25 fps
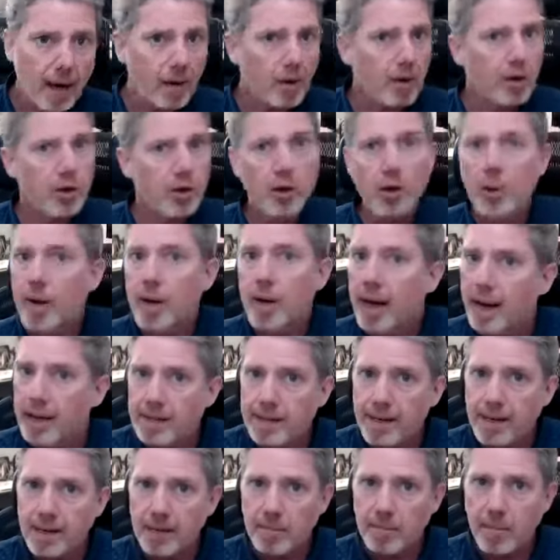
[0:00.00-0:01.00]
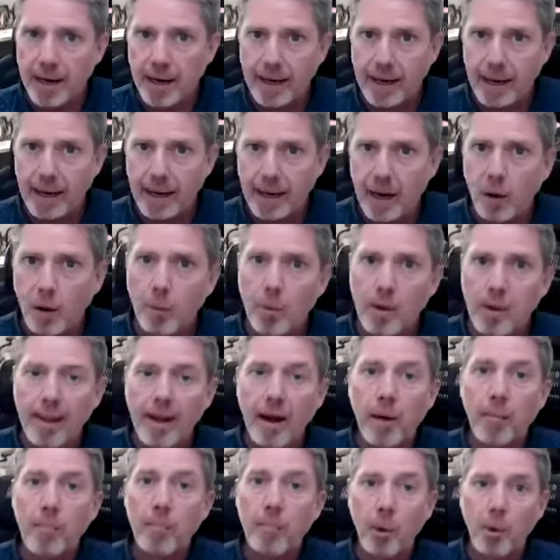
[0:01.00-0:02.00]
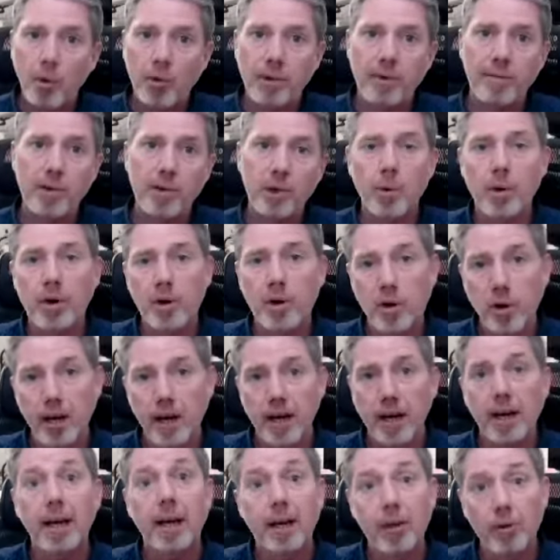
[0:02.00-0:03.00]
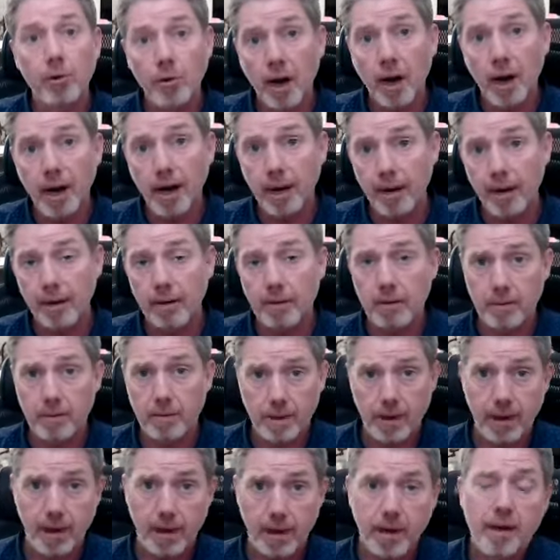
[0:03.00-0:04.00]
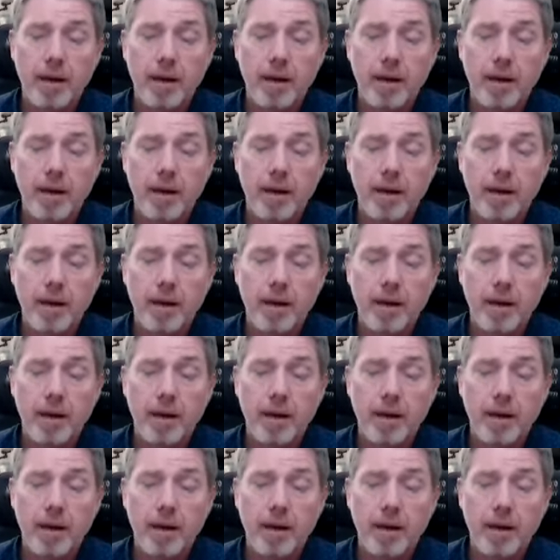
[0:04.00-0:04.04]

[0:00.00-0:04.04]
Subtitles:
and you can't take the money out without both of you agreeing in writing. Okay.